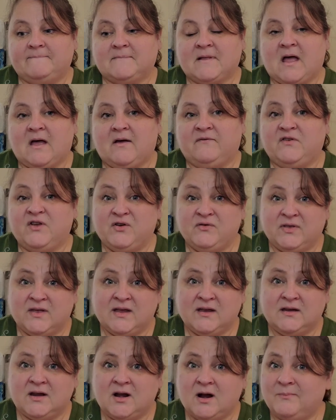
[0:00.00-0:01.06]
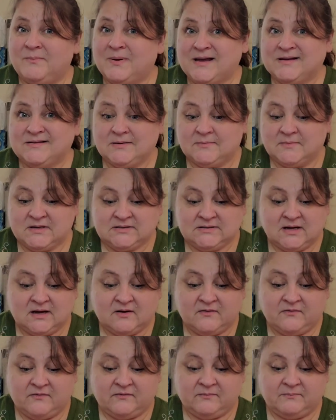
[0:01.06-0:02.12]
a few things. You know, I'm pacing
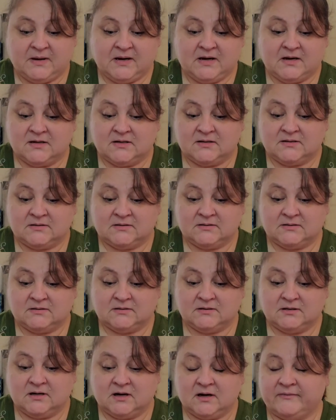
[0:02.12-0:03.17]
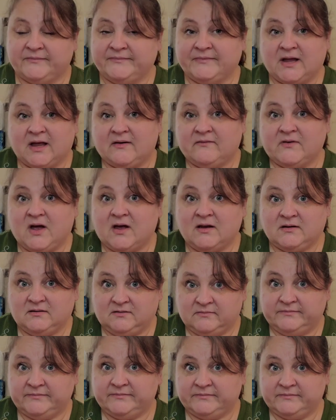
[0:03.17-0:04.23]
myself because, you know, I've got,
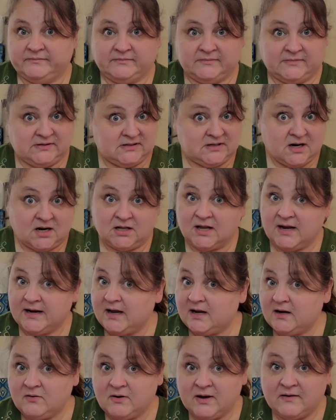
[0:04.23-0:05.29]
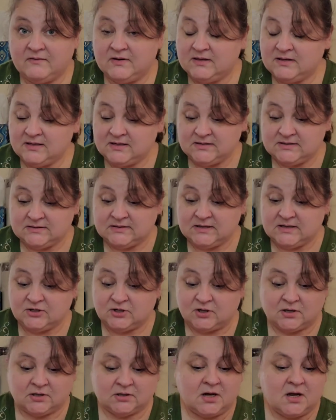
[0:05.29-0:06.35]
it's not like I don't have anything to stitch
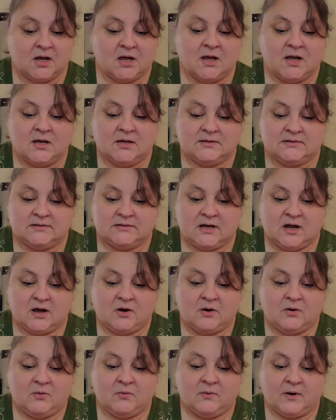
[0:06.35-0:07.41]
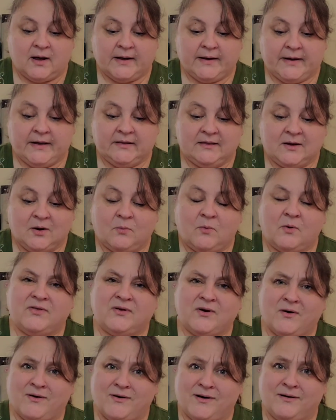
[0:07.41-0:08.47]
on. So there,
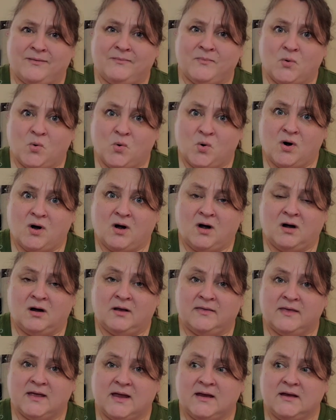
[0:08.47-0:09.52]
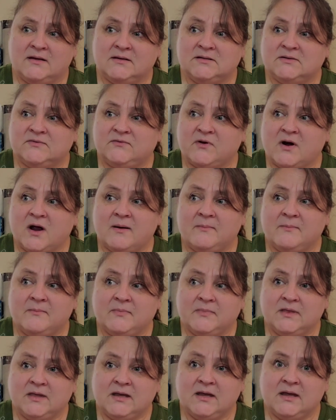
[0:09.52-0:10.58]
there are more things from
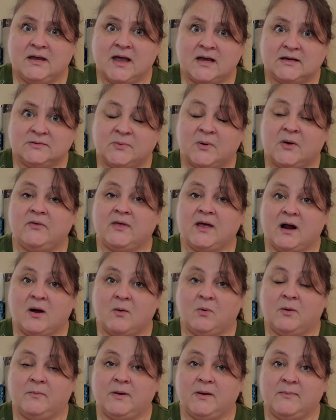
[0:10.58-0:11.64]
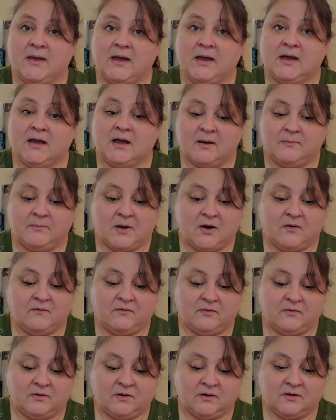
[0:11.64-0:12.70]
the expo that I will be picking up
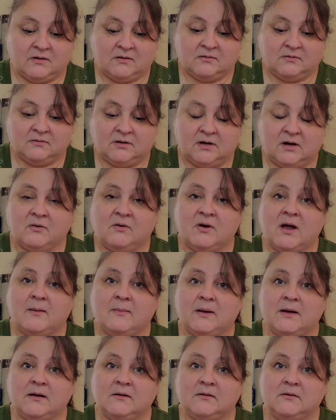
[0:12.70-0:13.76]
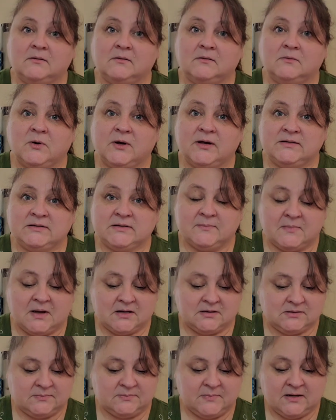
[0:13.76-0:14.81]
over the, you know, coming weeks and
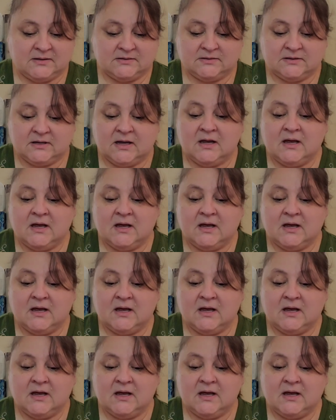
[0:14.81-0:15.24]
months, but